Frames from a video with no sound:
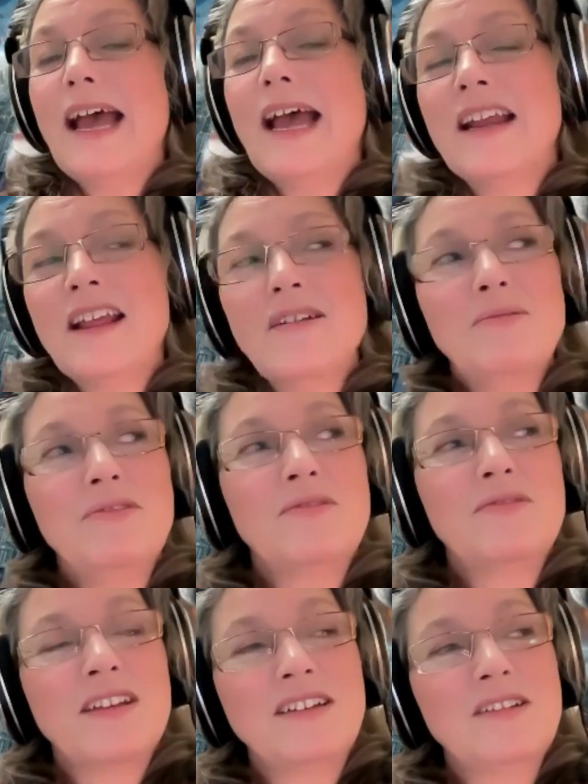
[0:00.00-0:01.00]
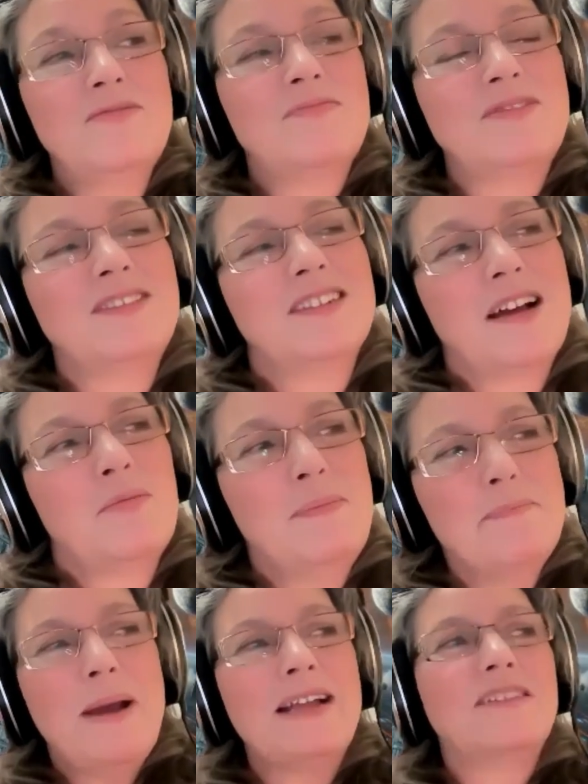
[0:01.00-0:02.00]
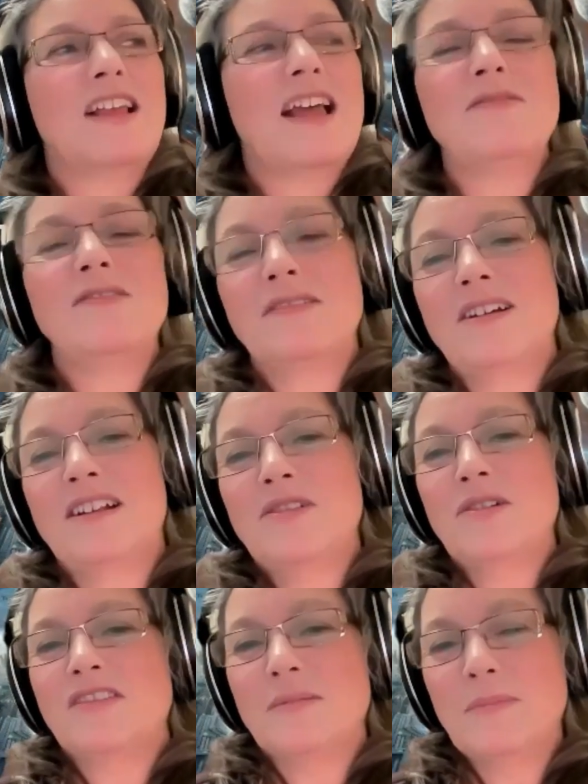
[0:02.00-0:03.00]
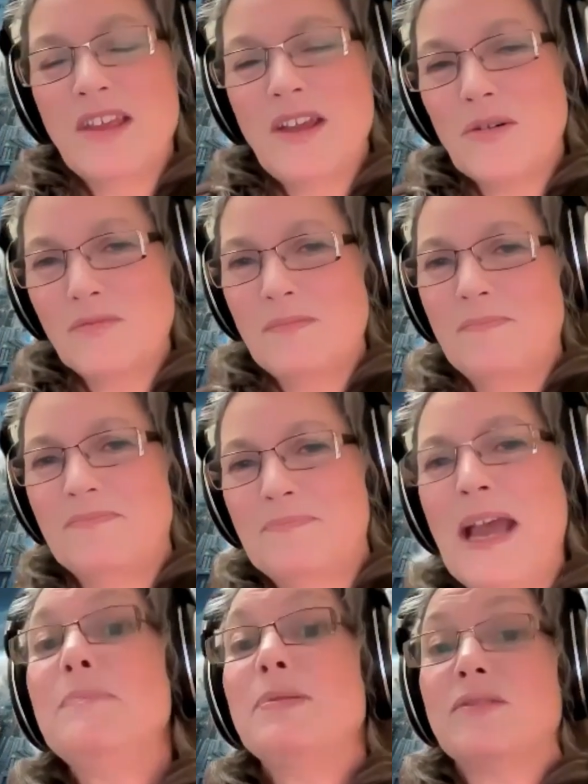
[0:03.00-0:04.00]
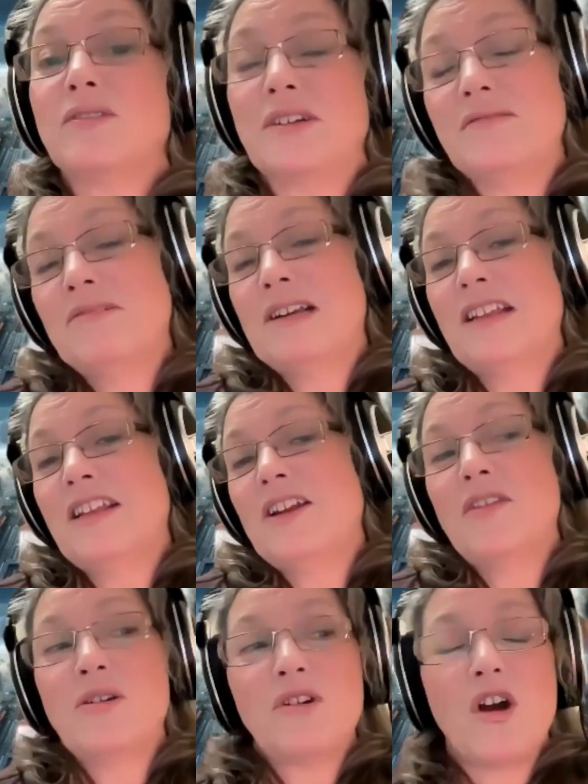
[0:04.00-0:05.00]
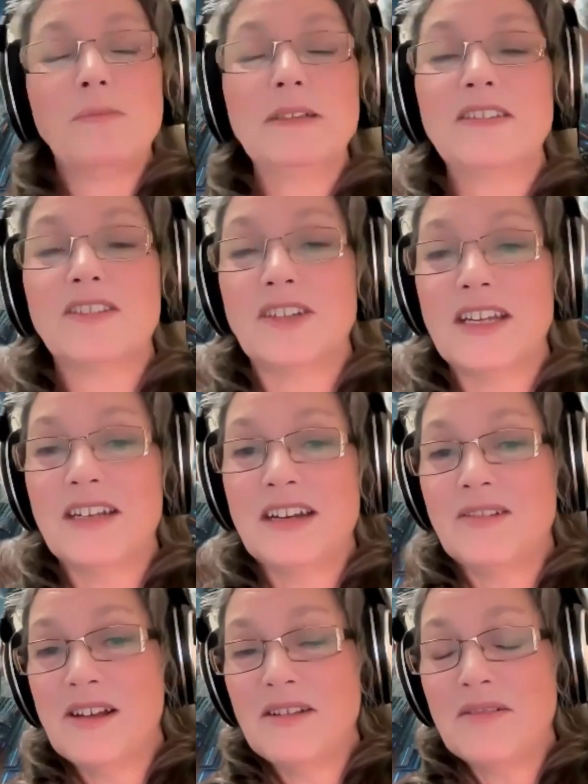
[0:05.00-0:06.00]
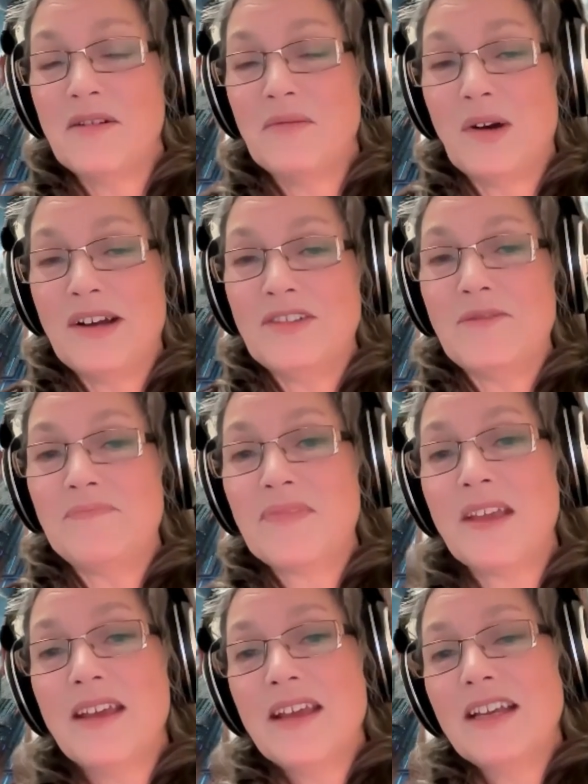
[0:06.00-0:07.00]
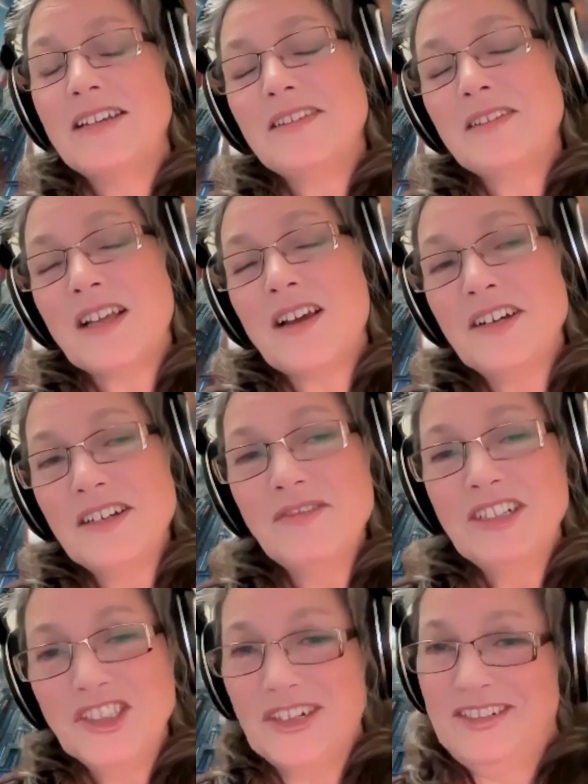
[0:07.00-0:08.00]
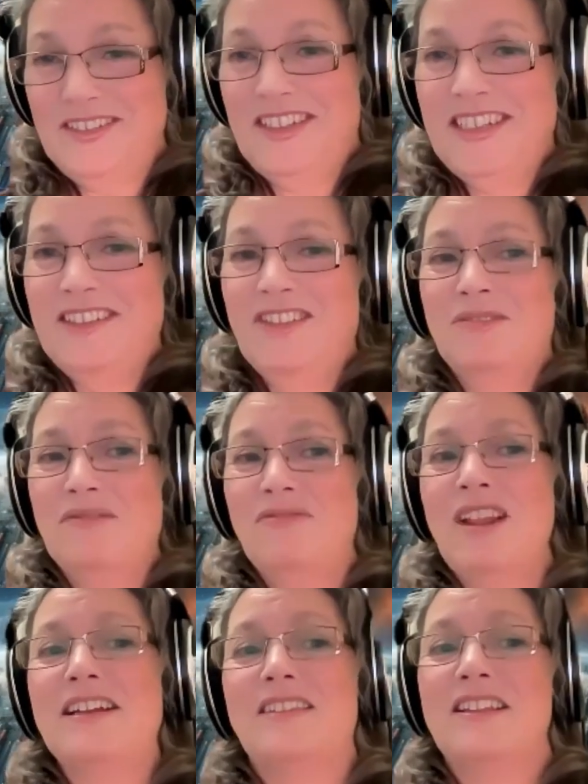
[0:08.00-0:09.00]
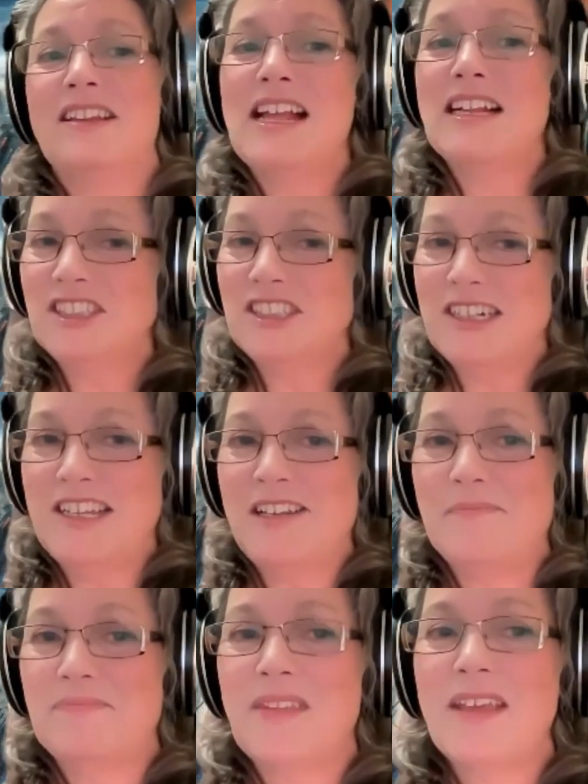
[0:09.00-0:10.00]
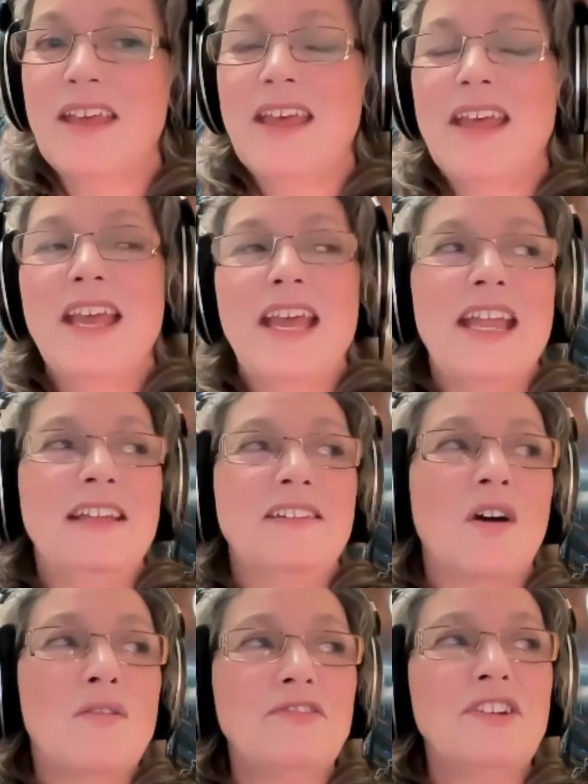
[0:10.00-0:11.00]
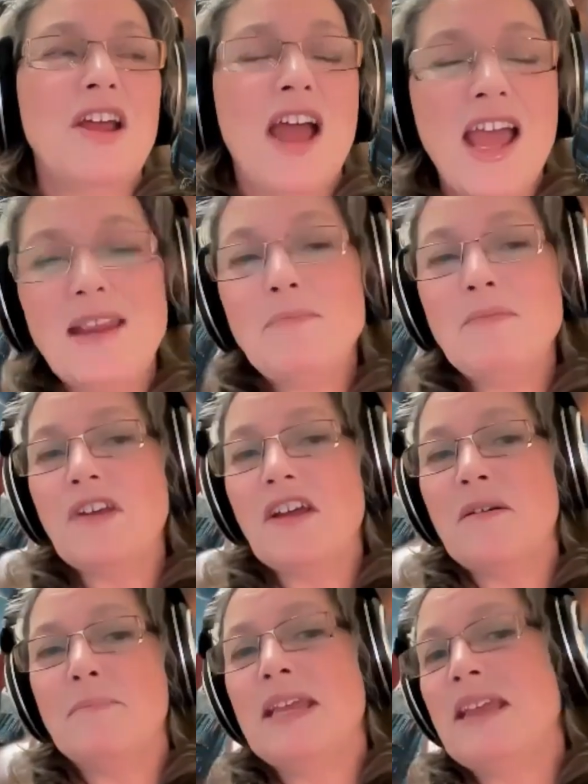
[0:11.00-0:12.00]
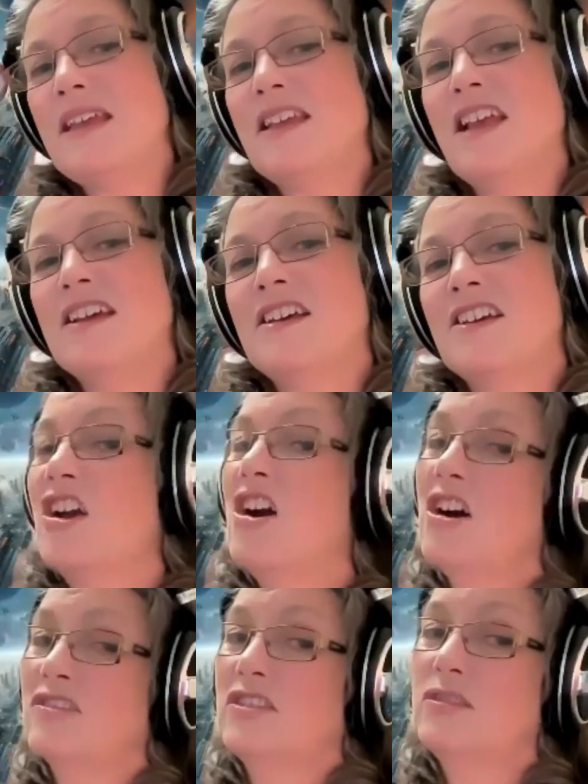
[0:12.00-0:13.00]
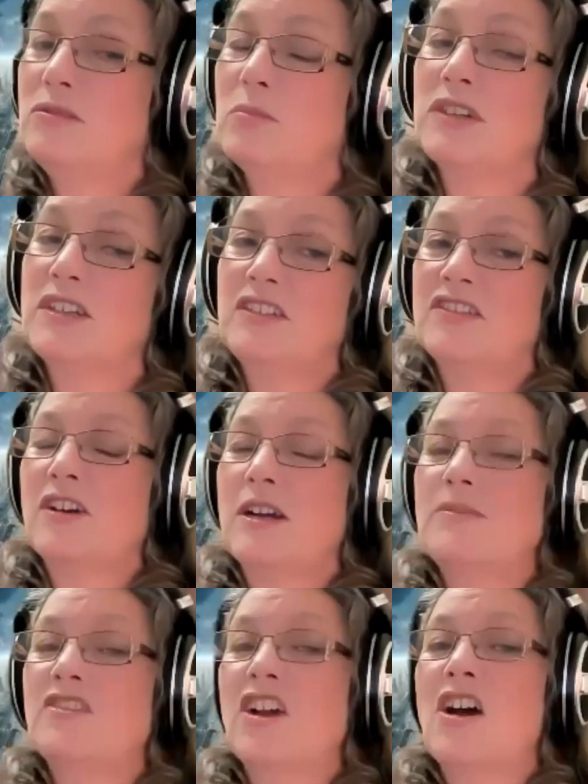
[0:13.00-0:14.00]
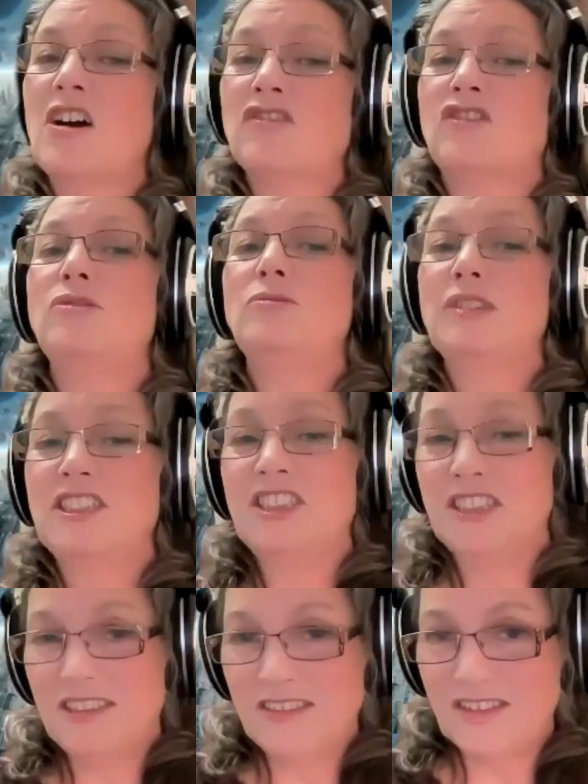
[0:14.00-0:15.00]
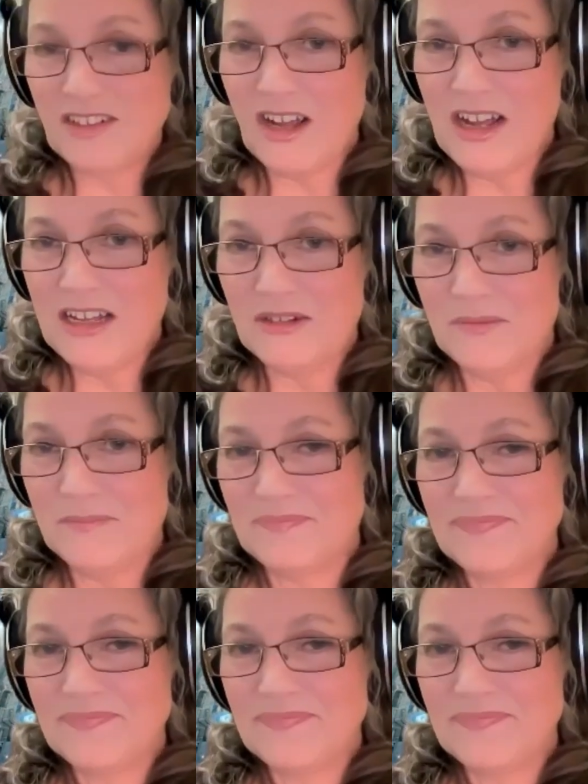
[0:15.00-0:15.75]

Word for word: and I was kind of I went back to have a, a, look at some of the old papers on it, really, you know, the old comments on it and, and, and what have you. And it's kind of interesting to reflect that actually, it's often aimed at being cartoon, what it describes as cartoonish in style.